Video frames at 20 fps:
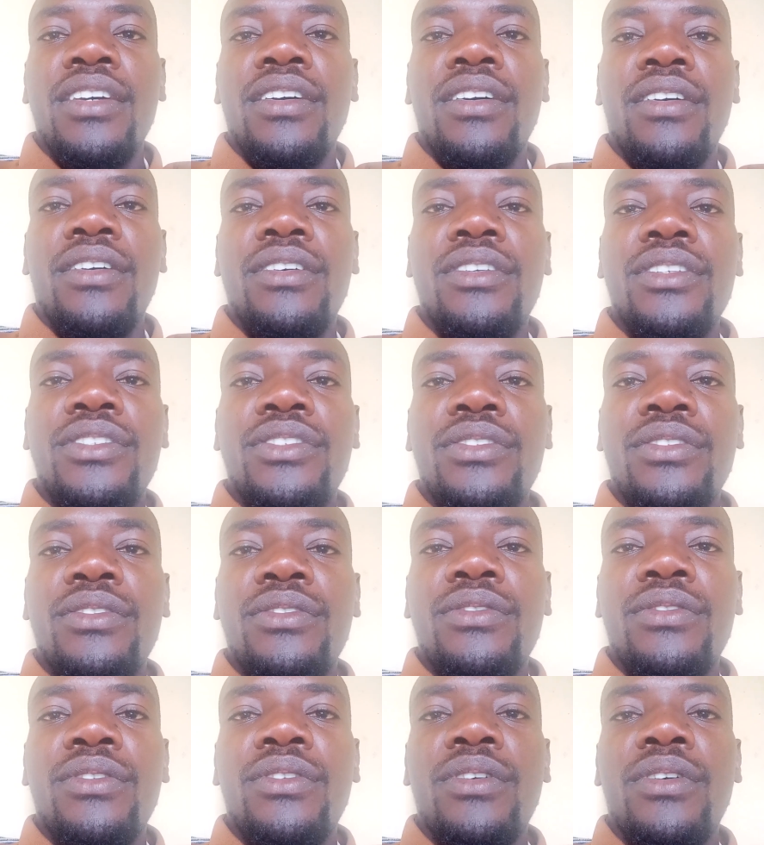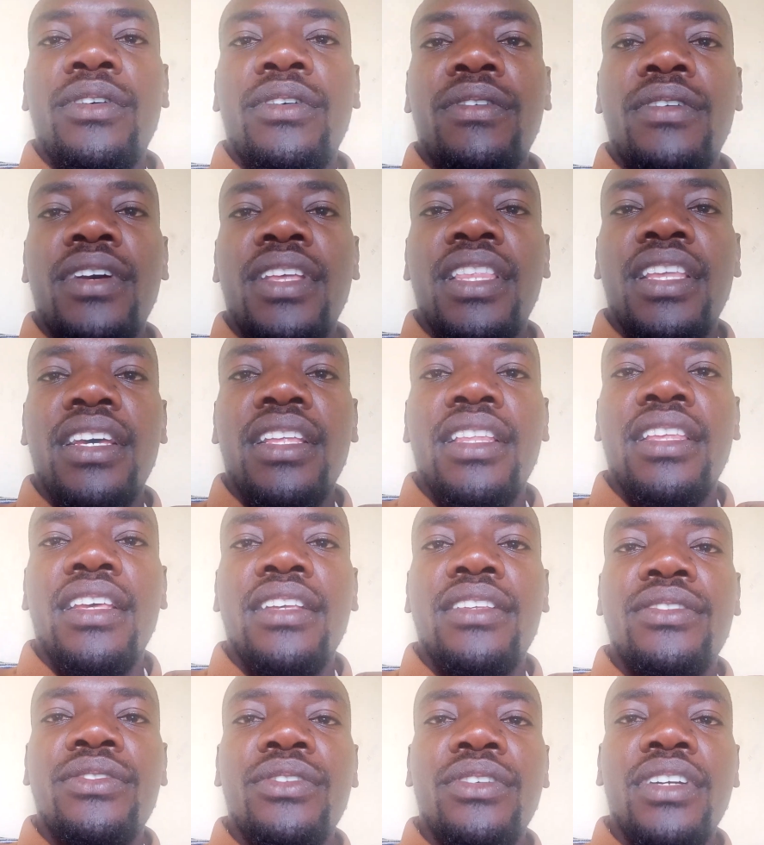Also to know whether the
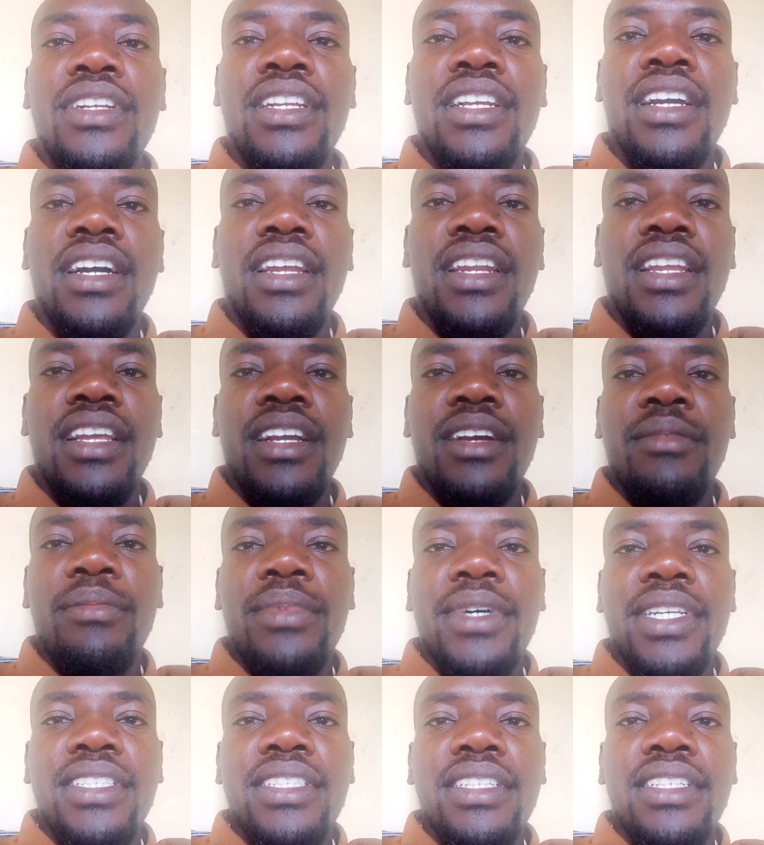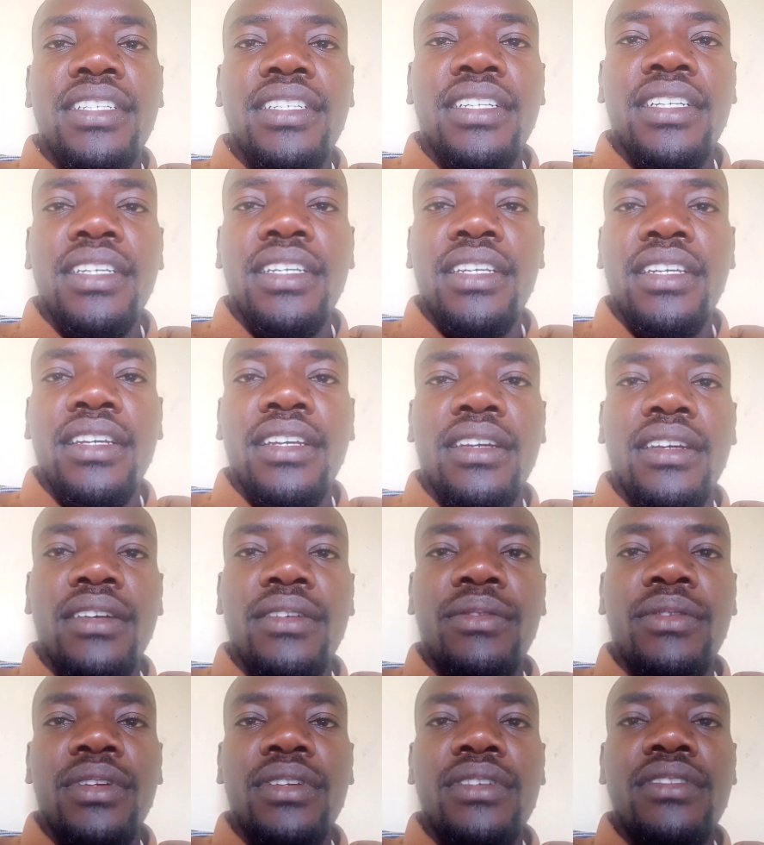soil carrying capacity
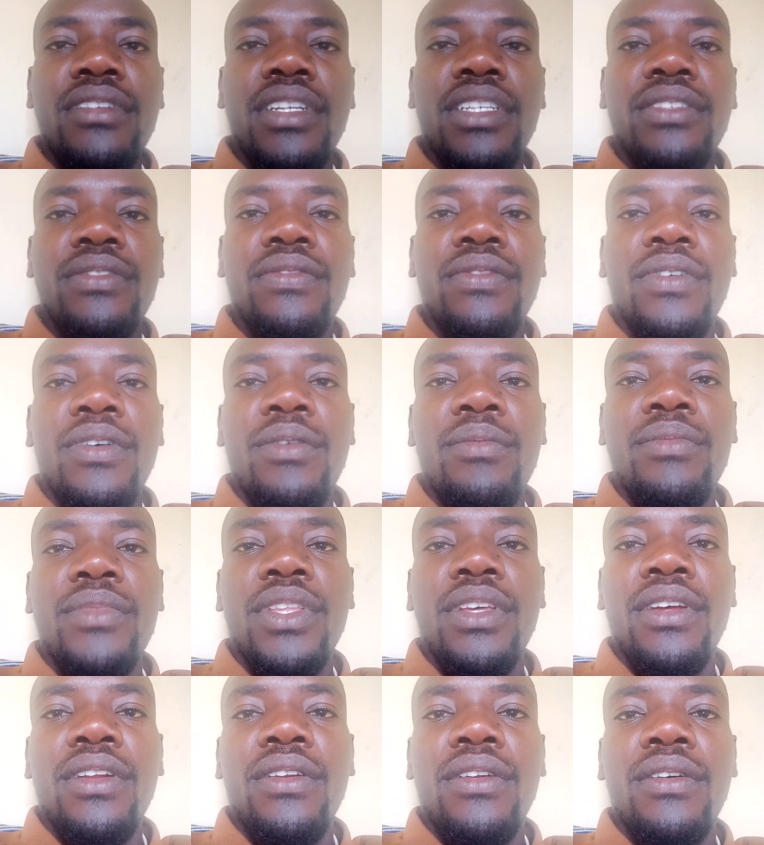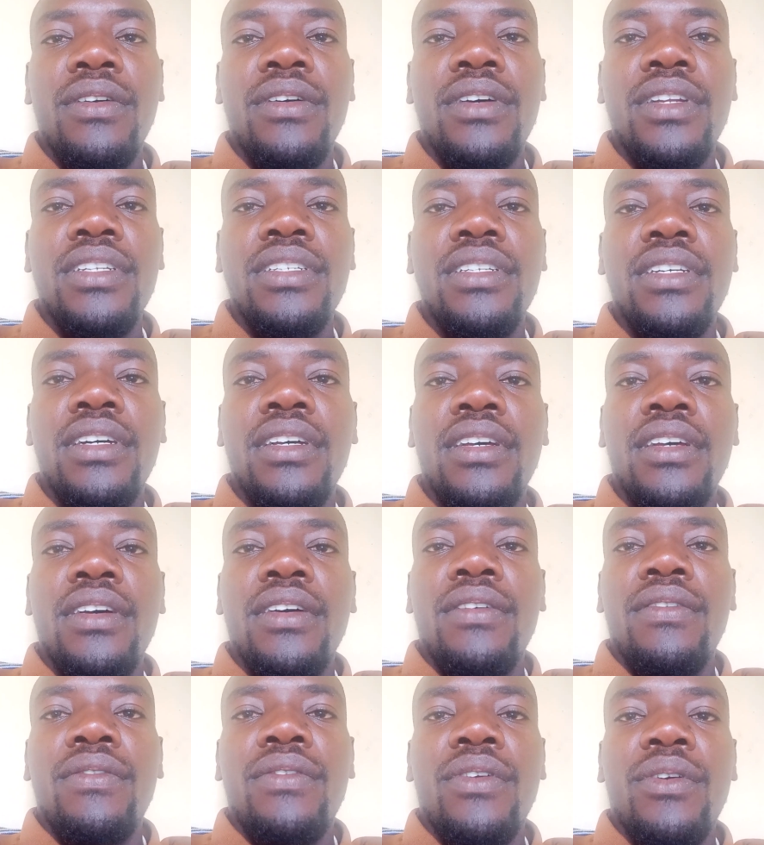will transform the load
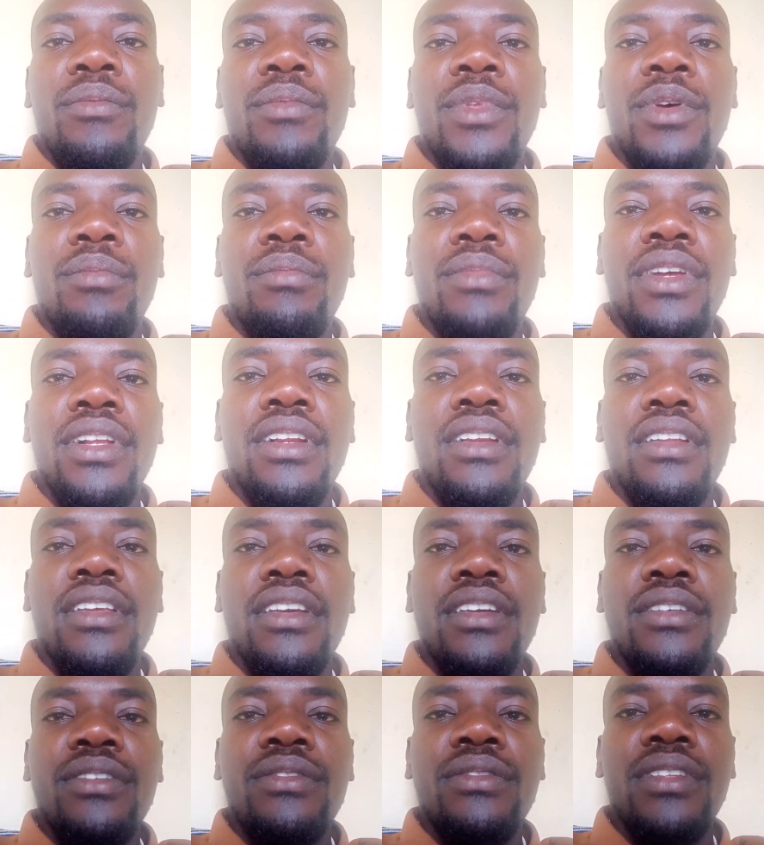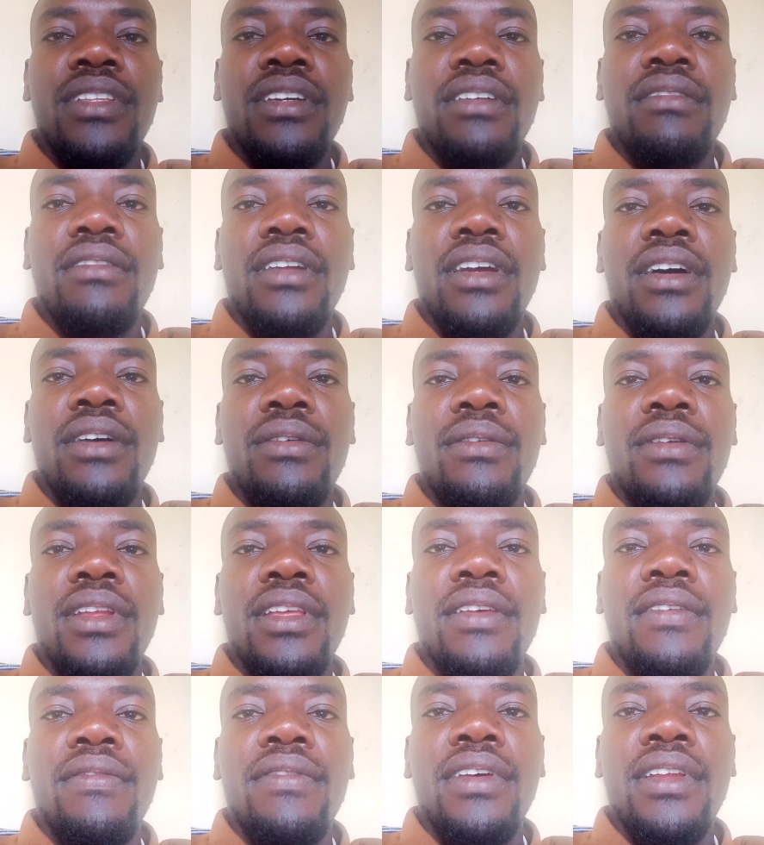from the building to the ground
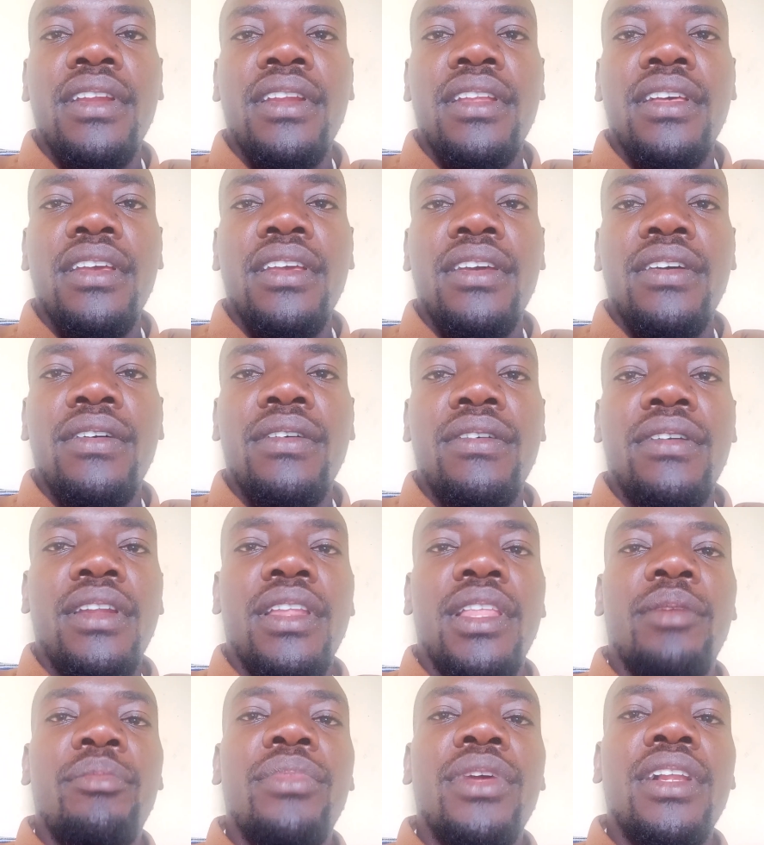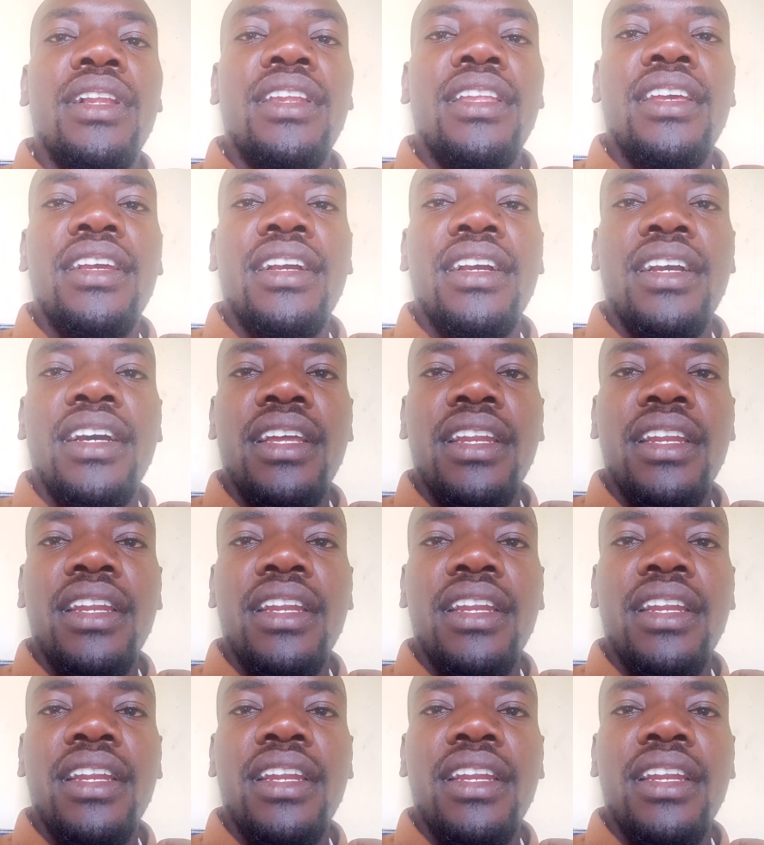evenly, or the building